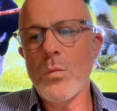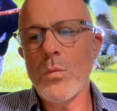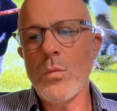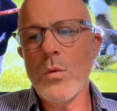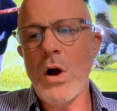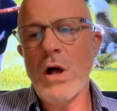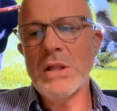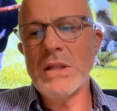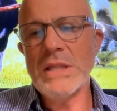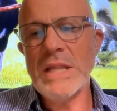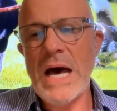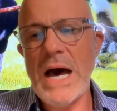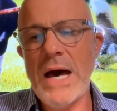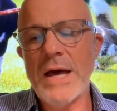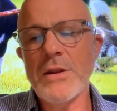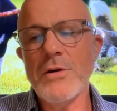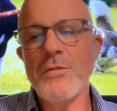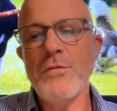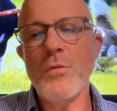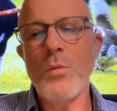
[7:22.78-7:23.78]
a lot
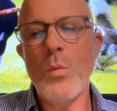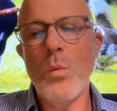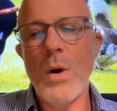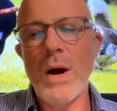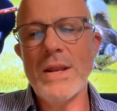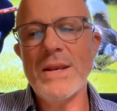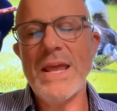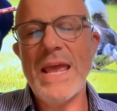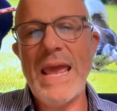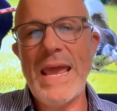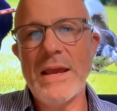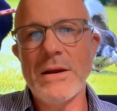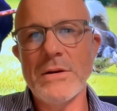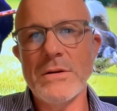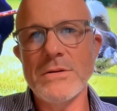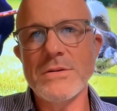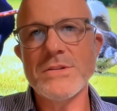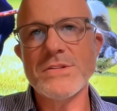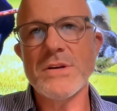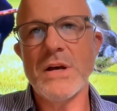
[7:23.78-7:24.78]
of what
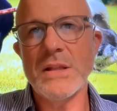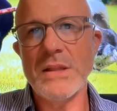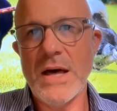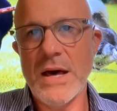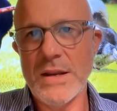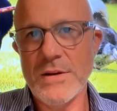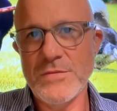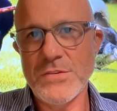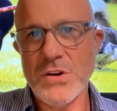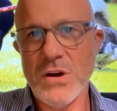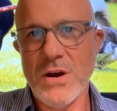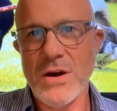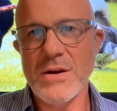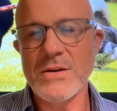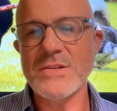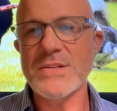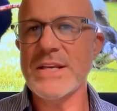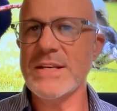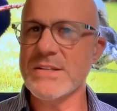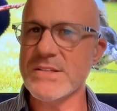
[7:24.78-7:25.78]
ails a lot of
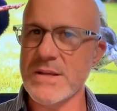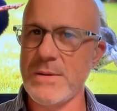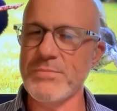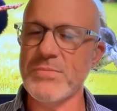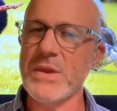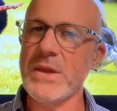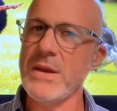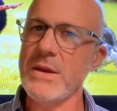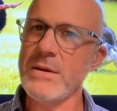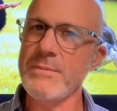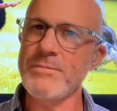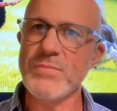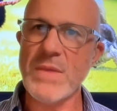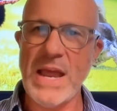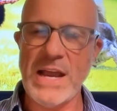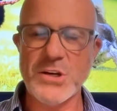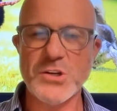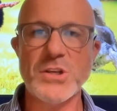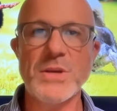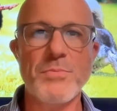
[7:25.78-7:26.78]
dogs is something
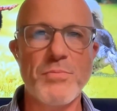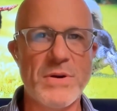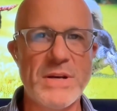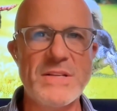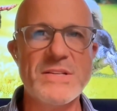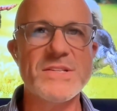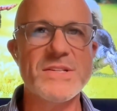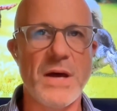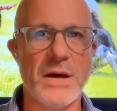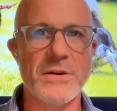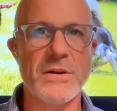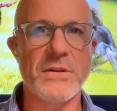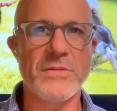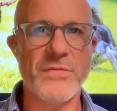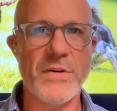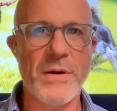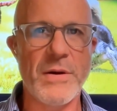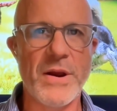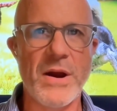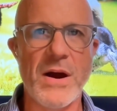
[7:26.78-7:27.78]
actually pretty subtle
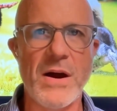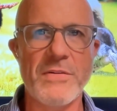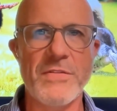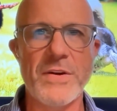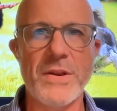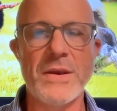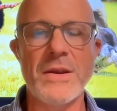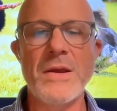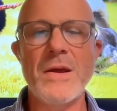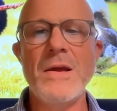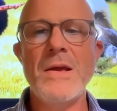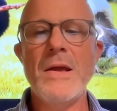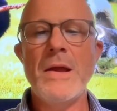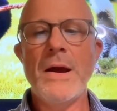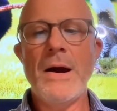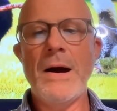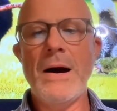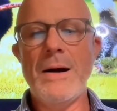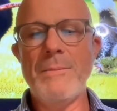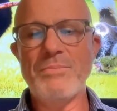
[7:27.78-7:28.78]
very often.
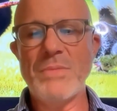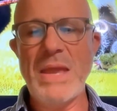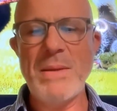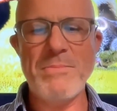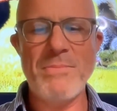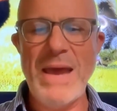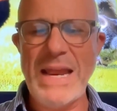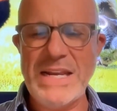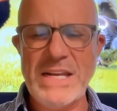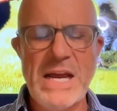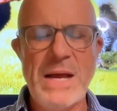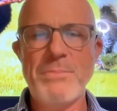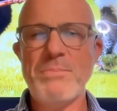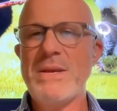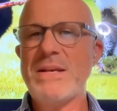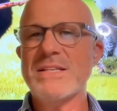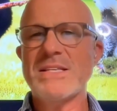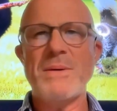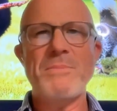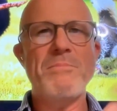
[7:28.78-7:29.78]
It might not be
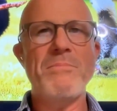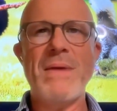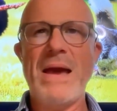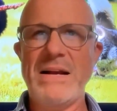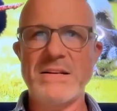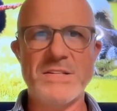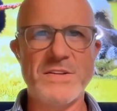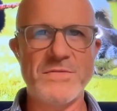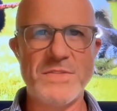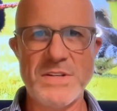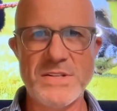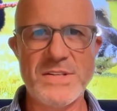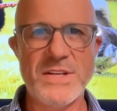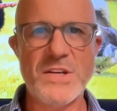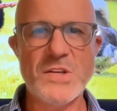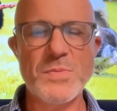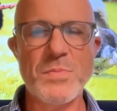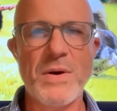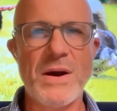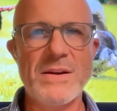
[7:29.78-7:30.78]
some massive
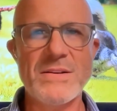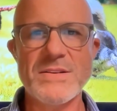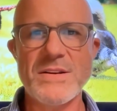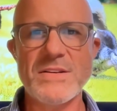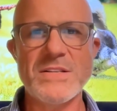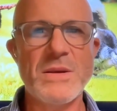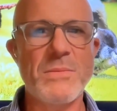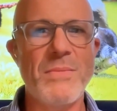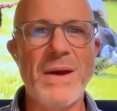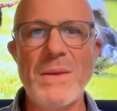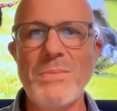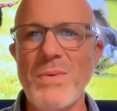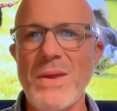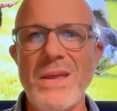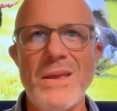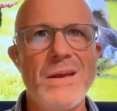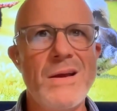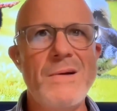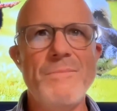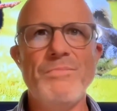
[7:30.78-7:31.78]
disease process. It might
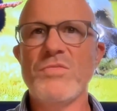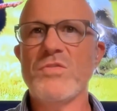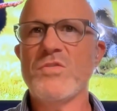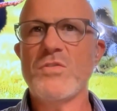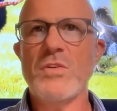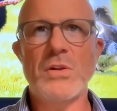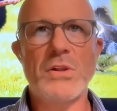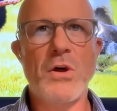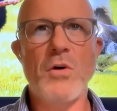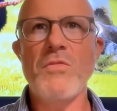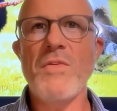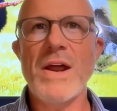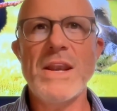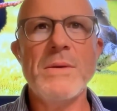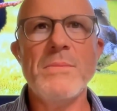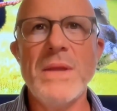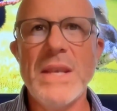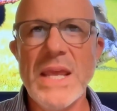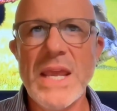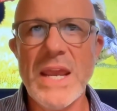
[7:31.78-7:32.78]
be low
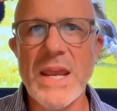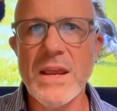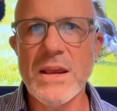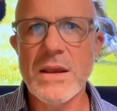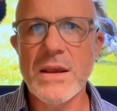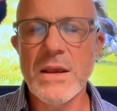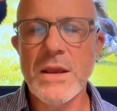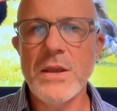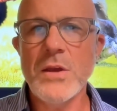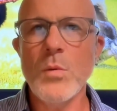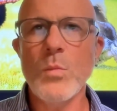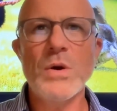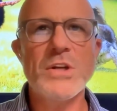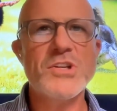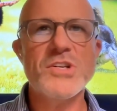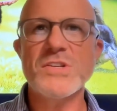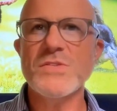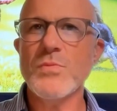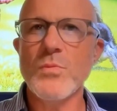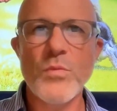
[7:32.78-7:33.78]
vitamin E, which
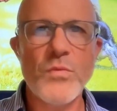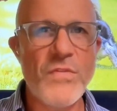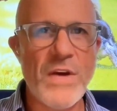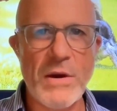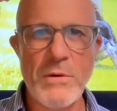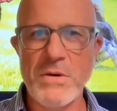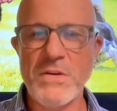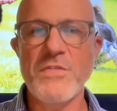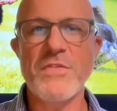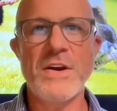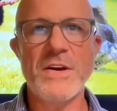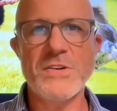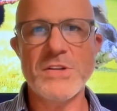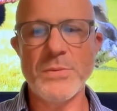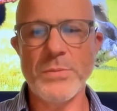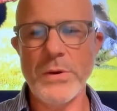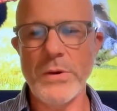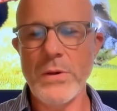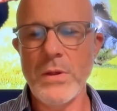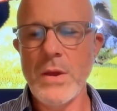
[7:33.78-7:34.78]
is very
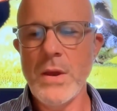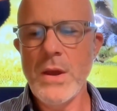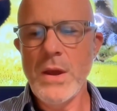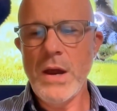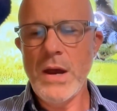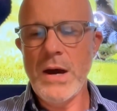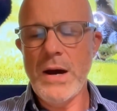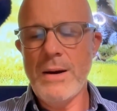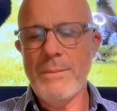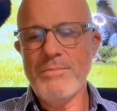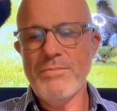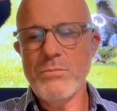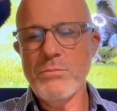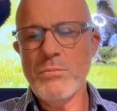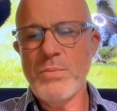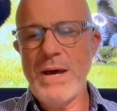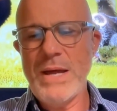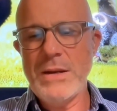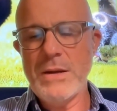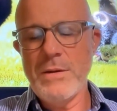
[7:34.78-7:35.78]
fixable.
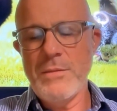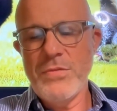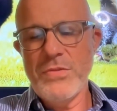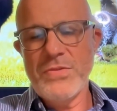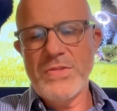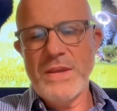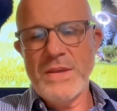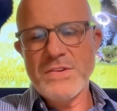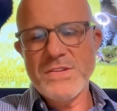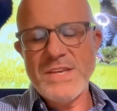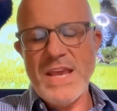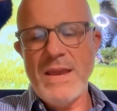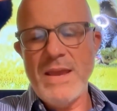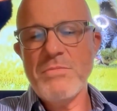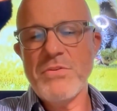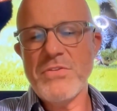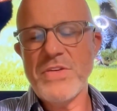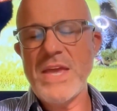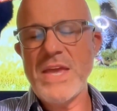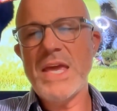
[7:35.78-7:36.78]
But the same
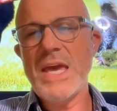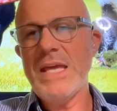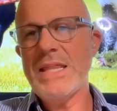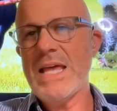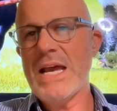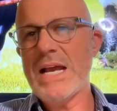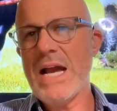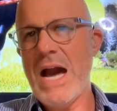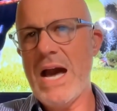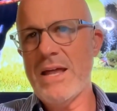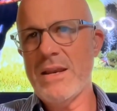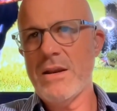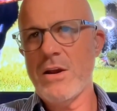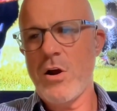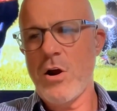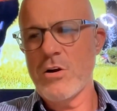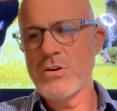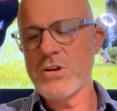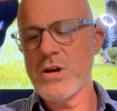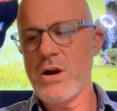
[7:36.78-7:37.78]
thinking that got
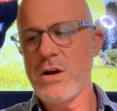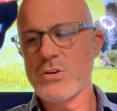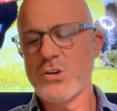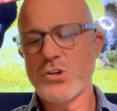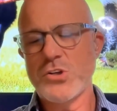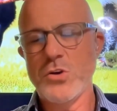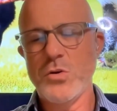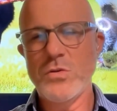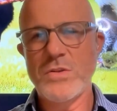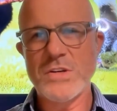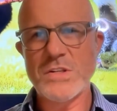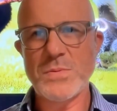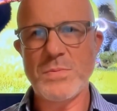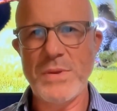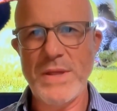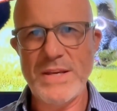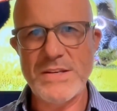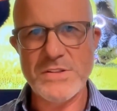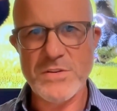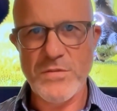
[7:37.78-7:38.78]
our dog to this
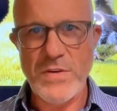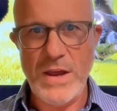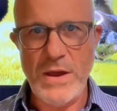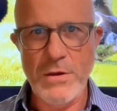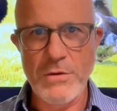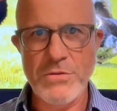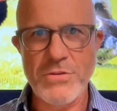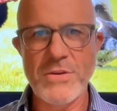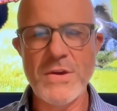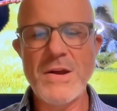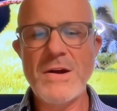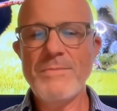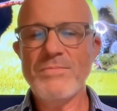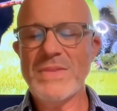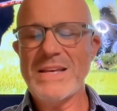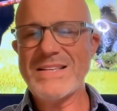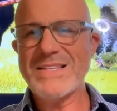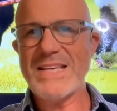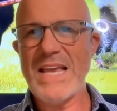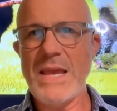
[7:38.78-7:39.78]
place of health,
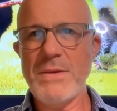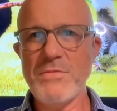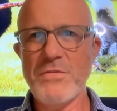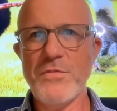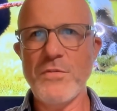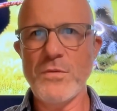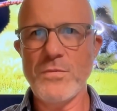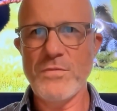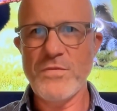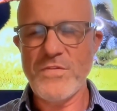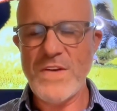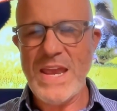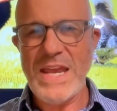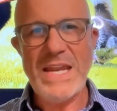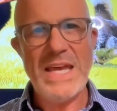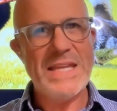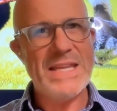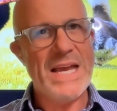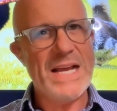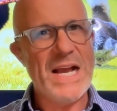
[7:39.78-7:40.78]
the same
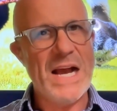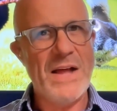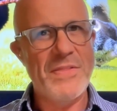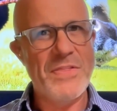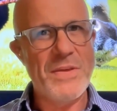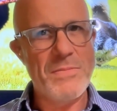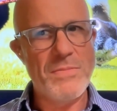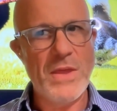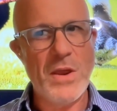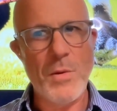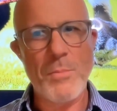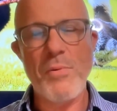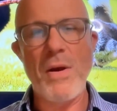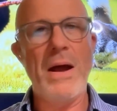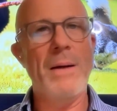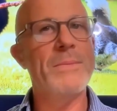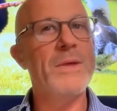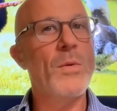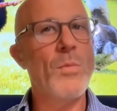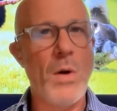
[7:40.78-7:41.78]
feeding that got them there
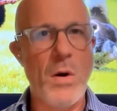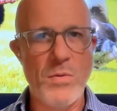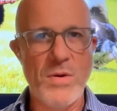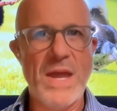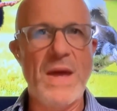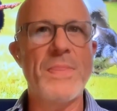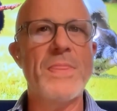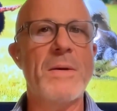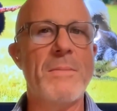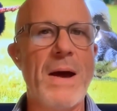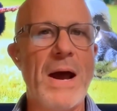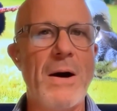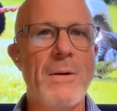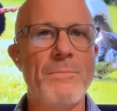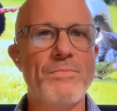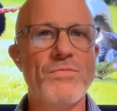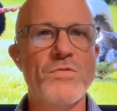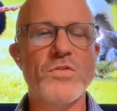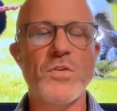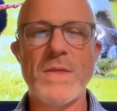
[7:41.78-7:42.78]
probably won't get them out.
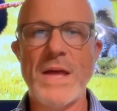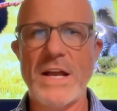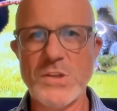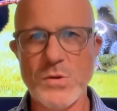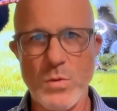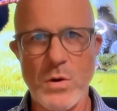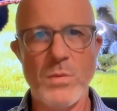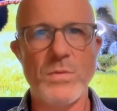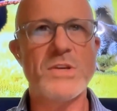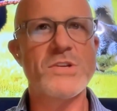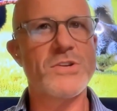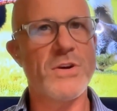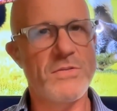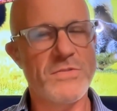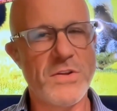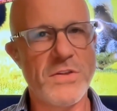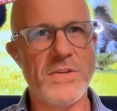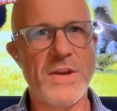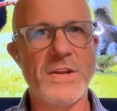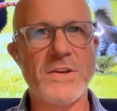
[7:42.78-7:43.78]
So that's where we start to think